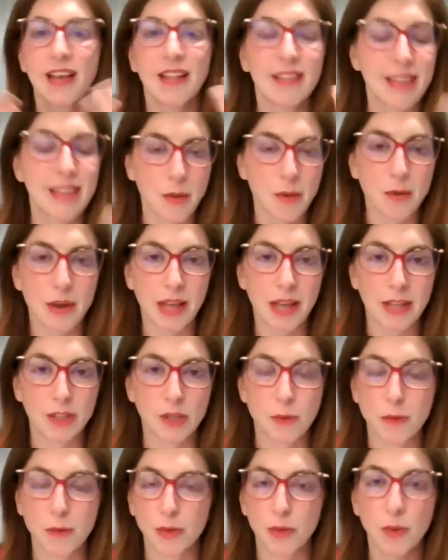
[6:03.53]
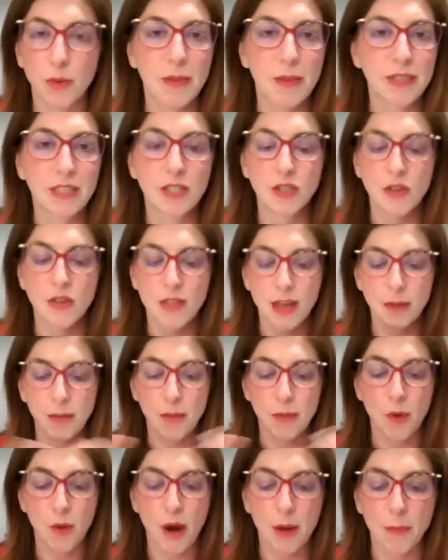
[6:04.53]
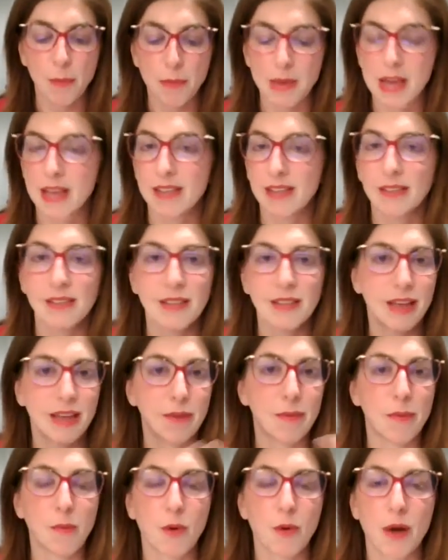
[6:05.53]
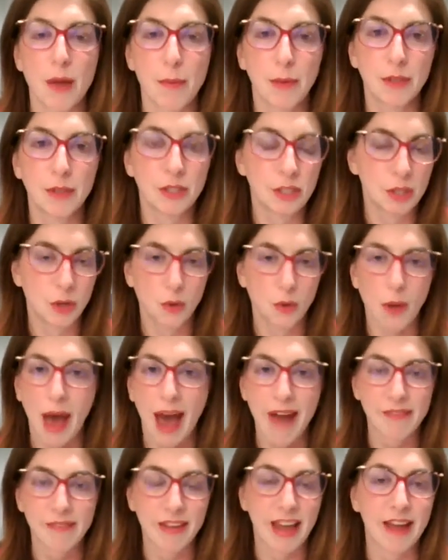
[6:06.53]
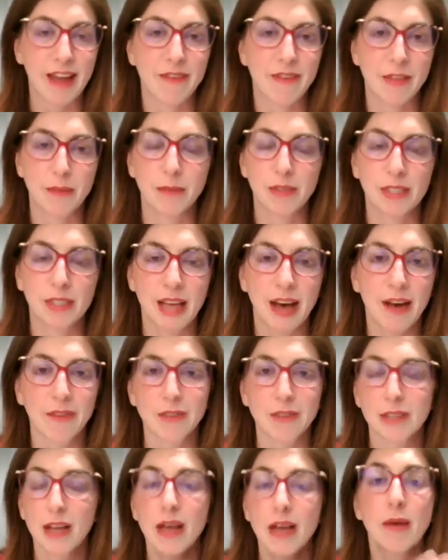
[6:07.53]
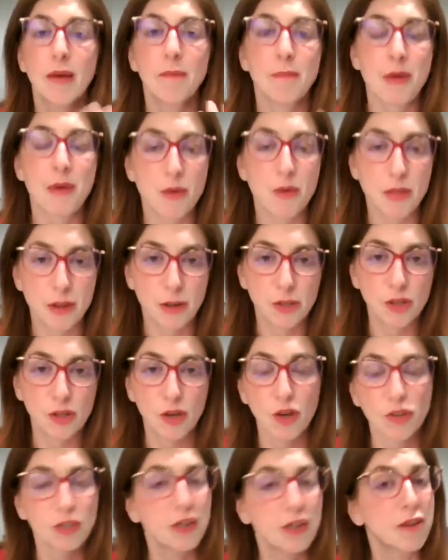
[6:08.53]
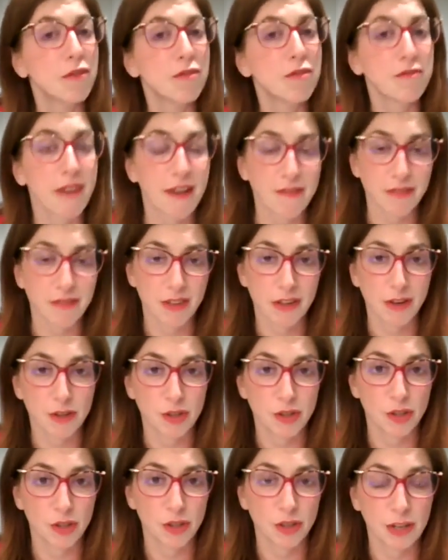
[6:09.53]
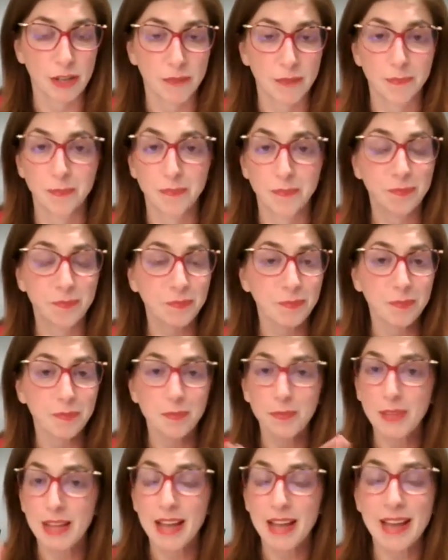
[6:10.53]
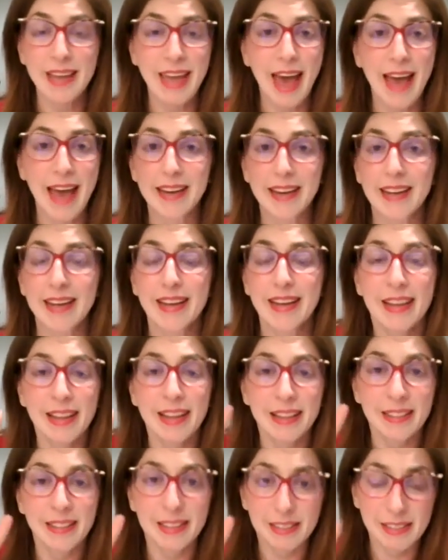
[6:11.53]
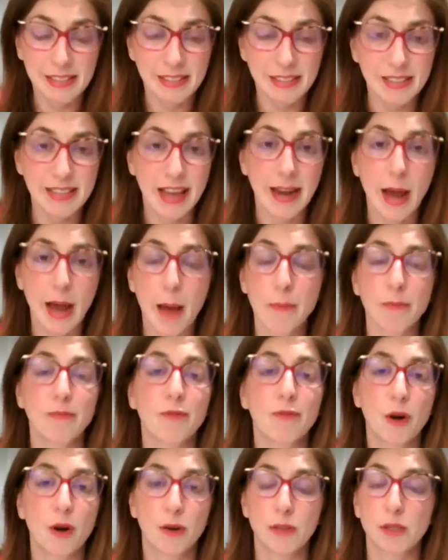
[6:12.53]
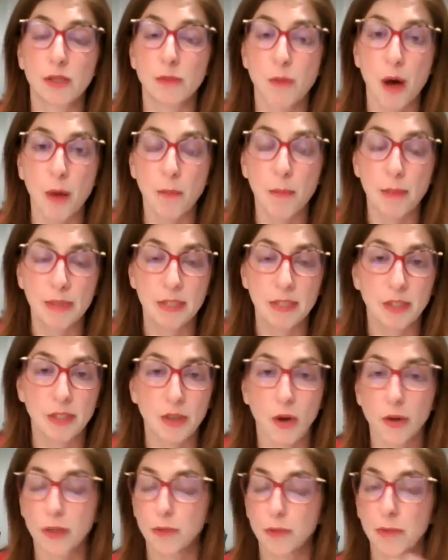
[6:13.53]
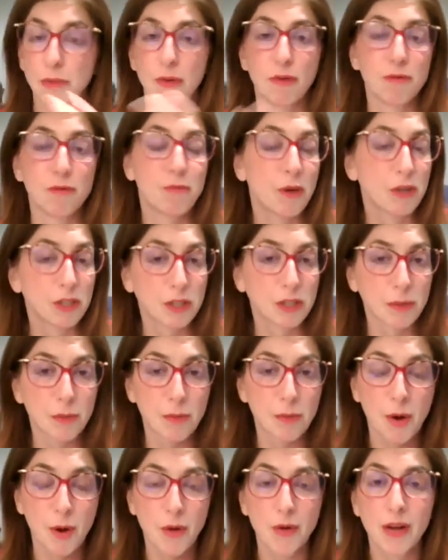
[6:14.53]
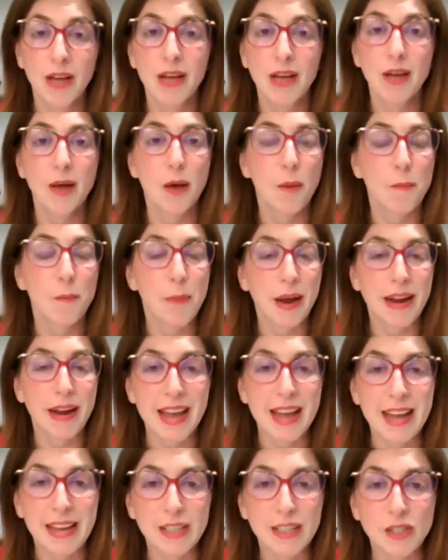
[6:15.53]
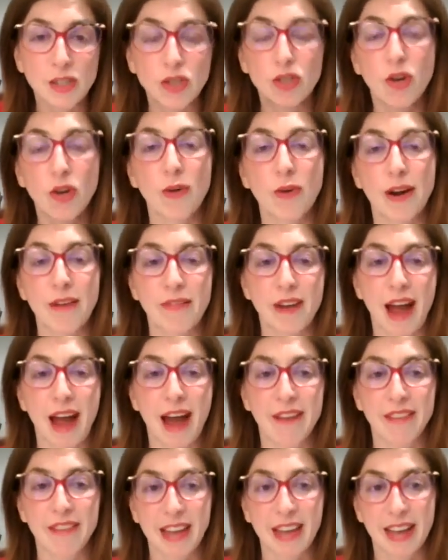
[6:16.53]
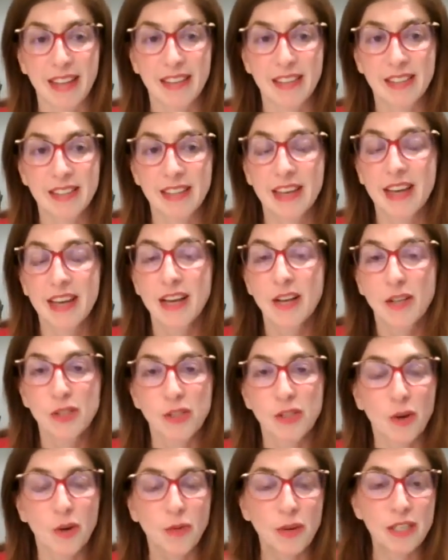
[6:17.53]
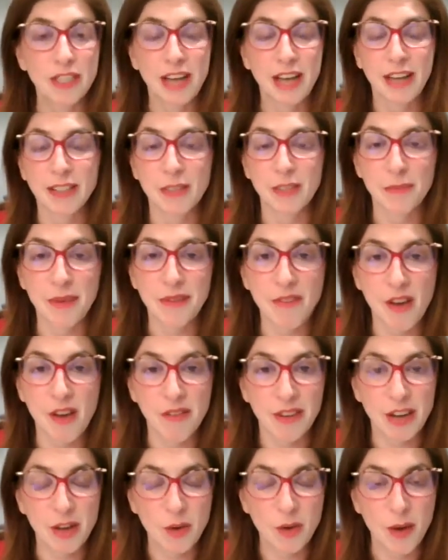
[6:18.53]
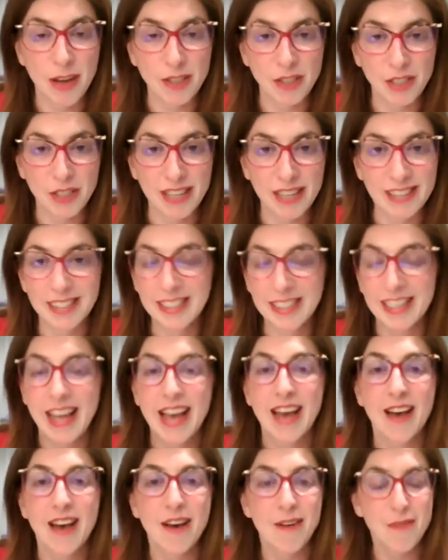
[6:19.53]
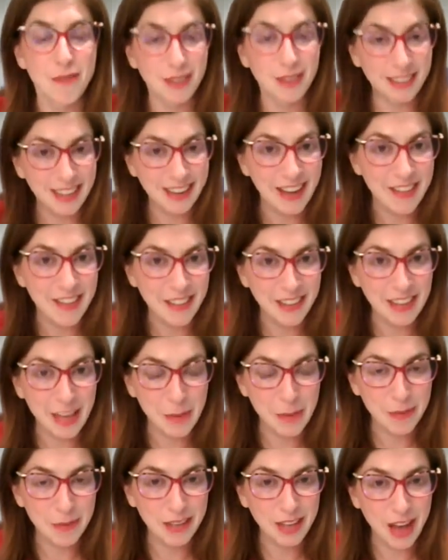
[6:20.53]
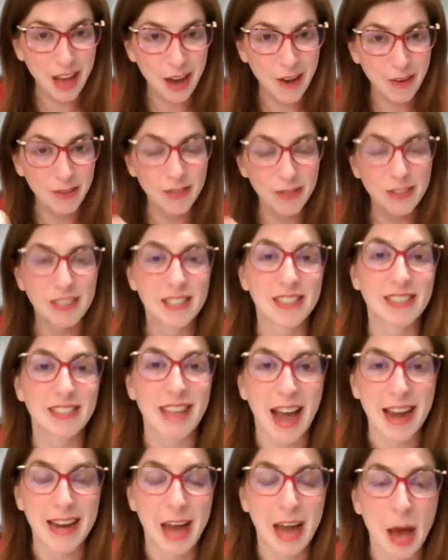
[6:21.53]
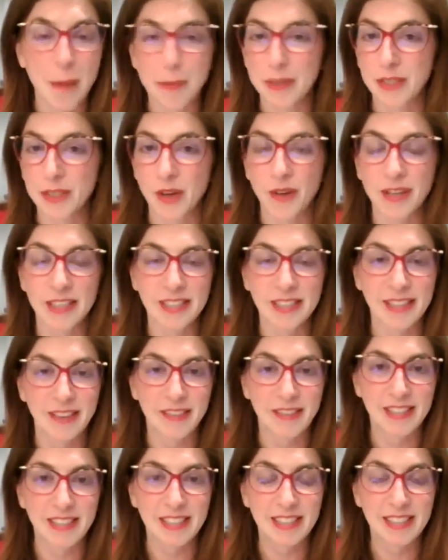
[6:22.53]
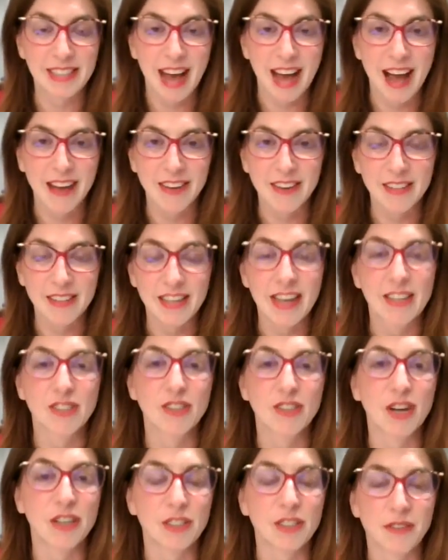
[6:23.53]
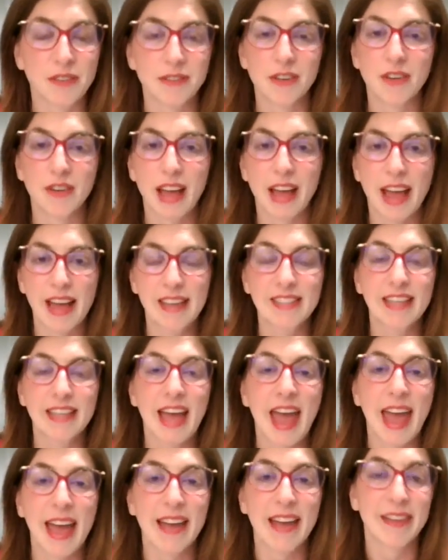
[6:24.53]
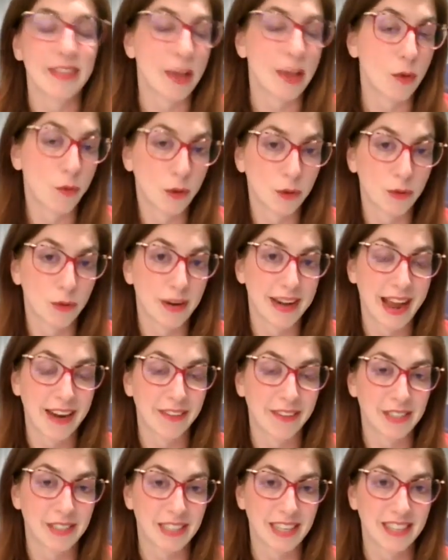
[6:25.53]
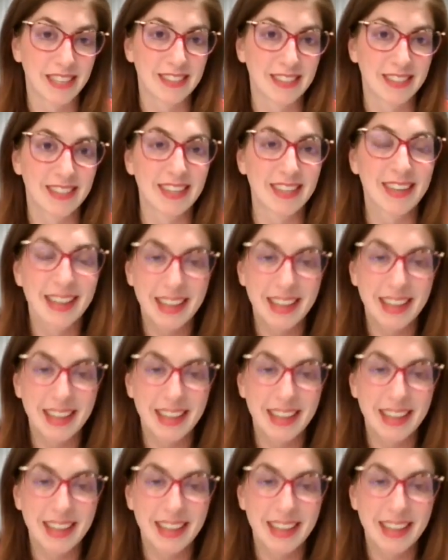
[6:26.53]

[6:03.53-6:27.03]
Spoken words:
They would get so much more business, so they'd be more at peace, they'd be more able to advocate for themselves, be with their children, fight for their children. Again, this is set up for small business owners, people with books to promote, but it is so great for advocates. So reach out to me if you have any questions. Click on the link below to sign up. It's only $17 and it starts in a few days, and they will run out of seats.